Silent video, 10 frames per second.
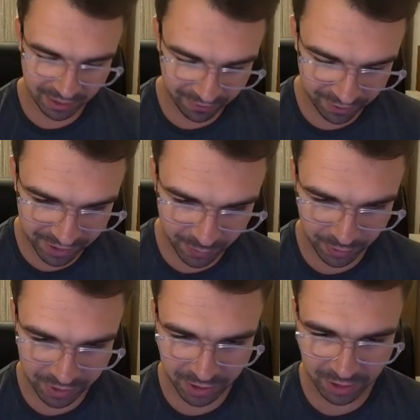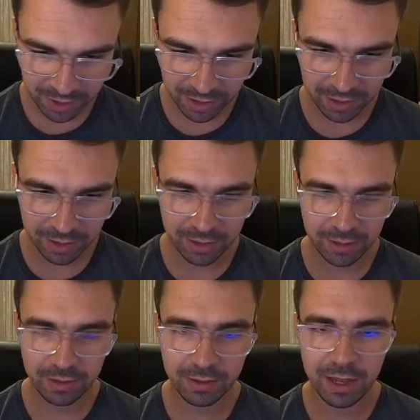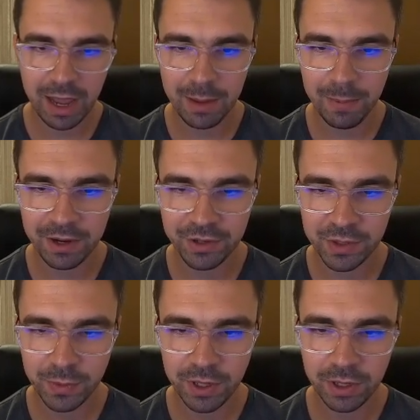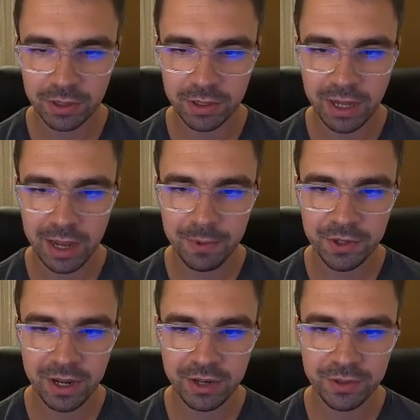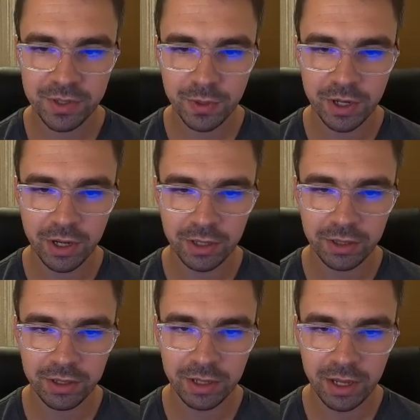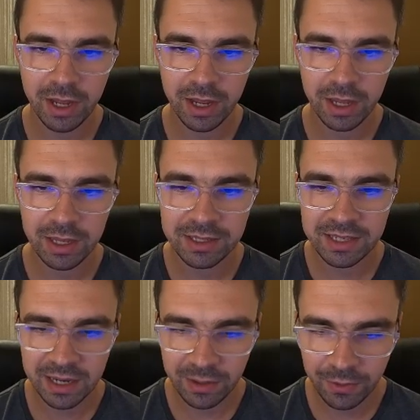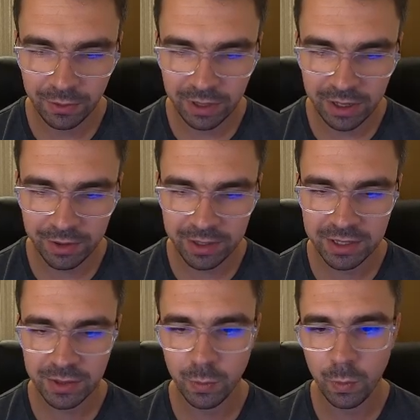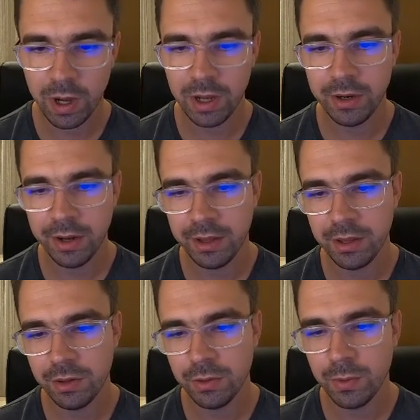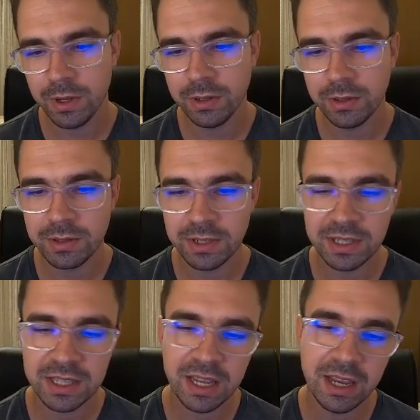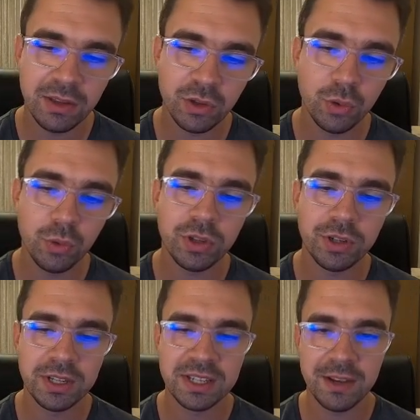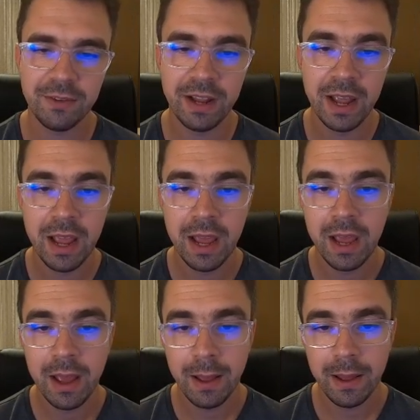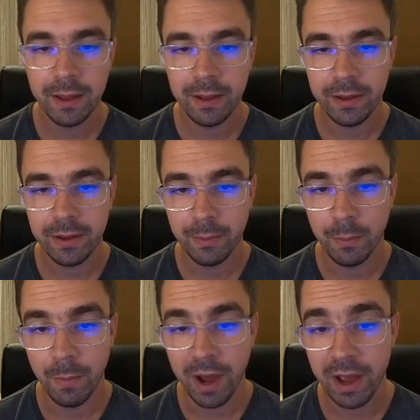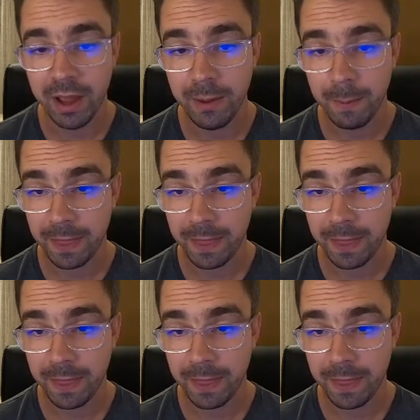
see first what's the IP address we got. The IP address we got inside of container is 192.168.237. My